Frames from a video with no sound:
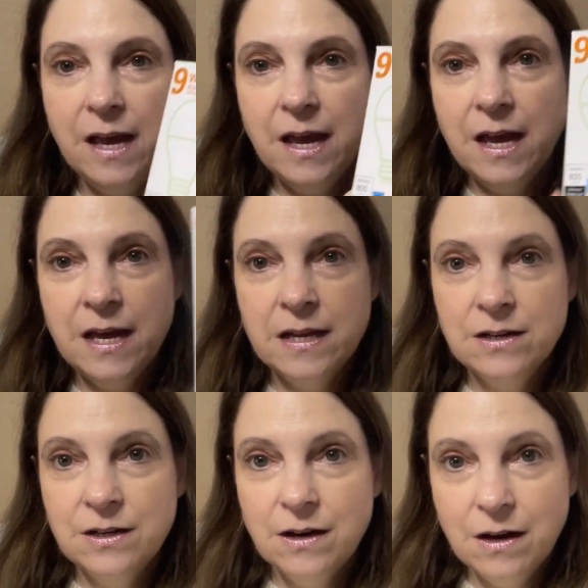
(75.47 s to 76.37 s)

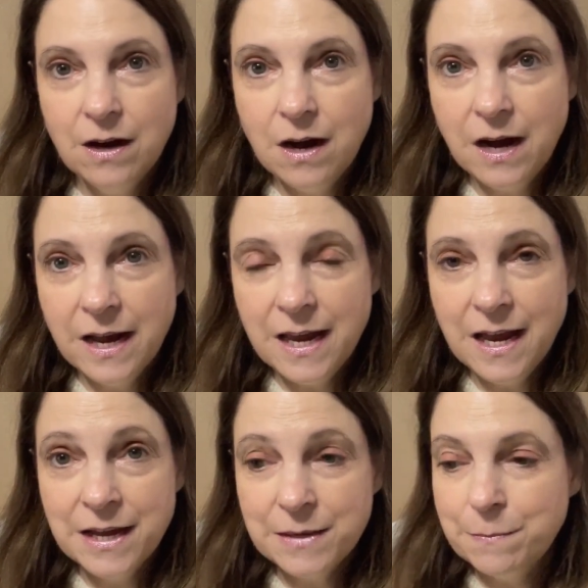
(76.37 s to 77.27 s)
and I
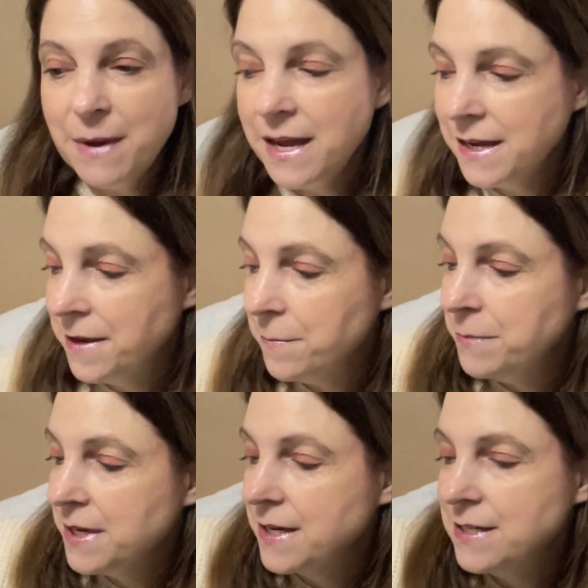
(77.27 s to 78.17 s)
had met him
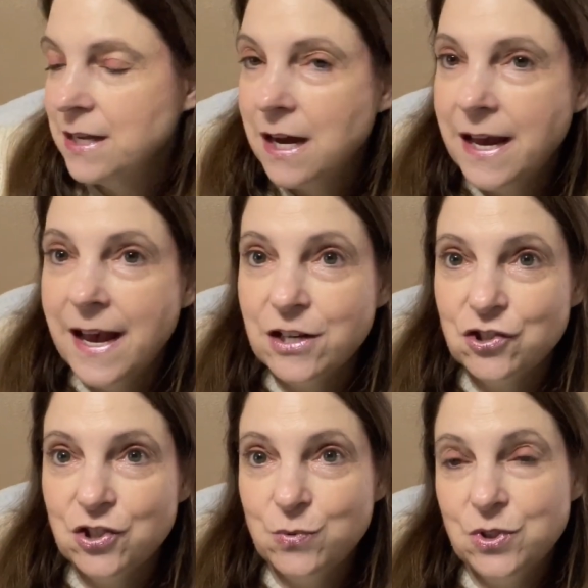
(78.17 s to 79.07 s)
because I
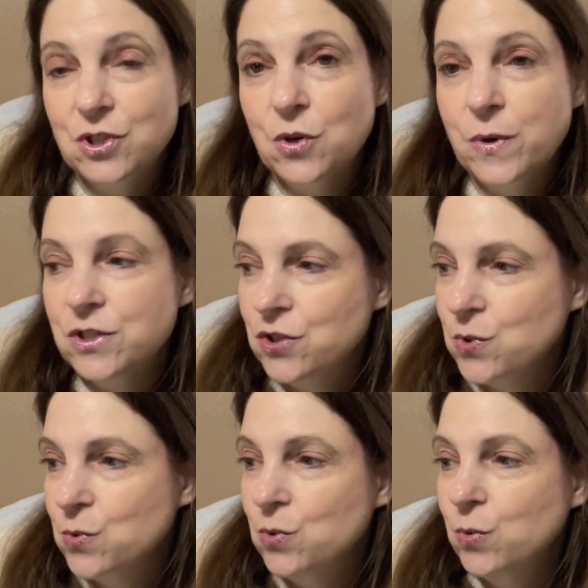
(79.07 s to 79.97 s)
actually was going to
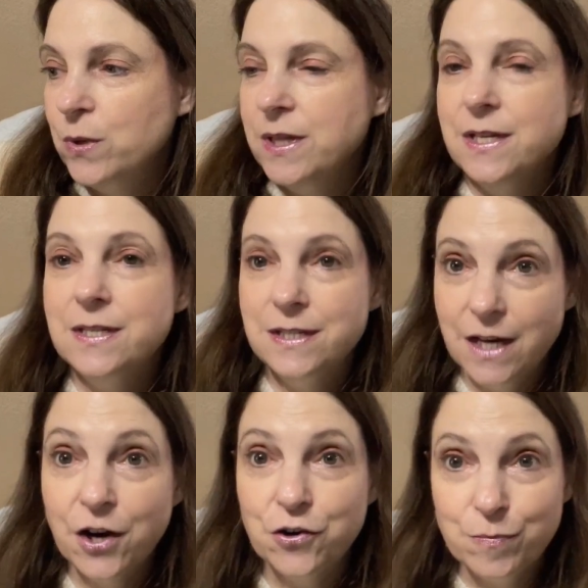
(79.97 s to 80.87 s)
school with his
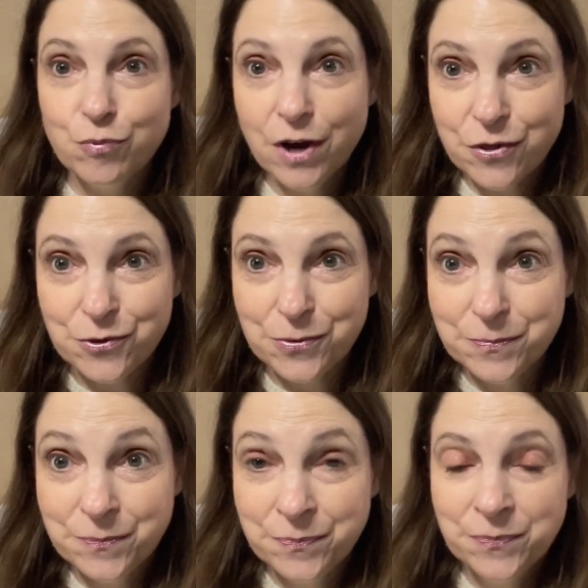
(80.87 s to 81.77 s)
younger brother.
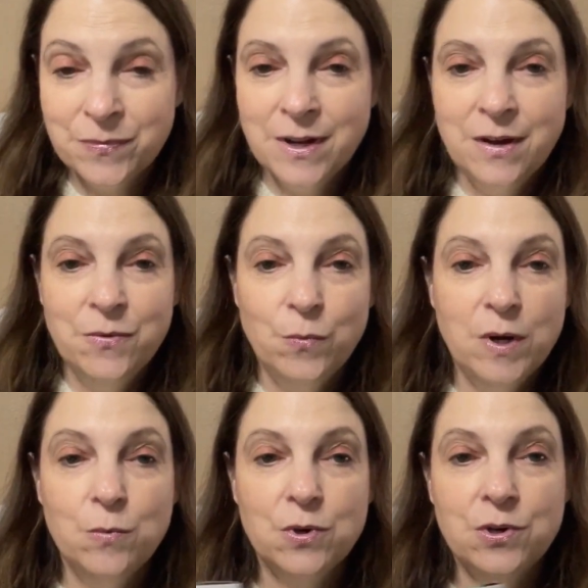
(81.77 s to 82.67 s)

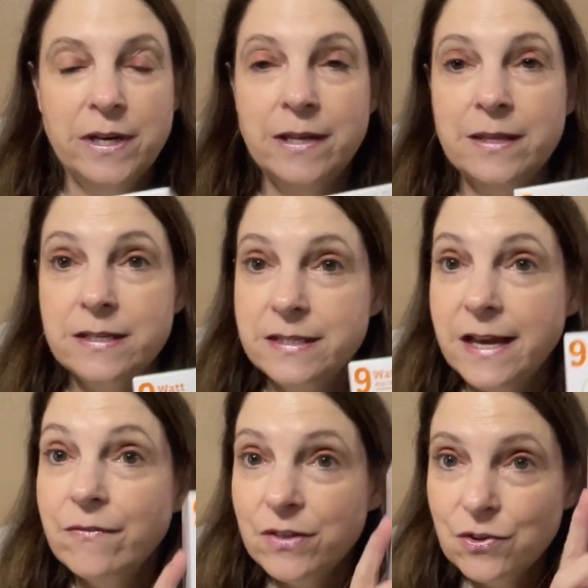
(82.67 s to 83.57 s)
We were in the
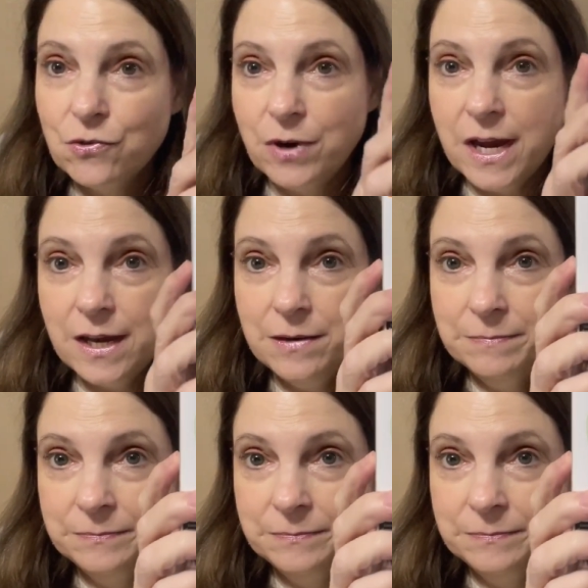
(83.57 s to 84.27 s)
seventh grade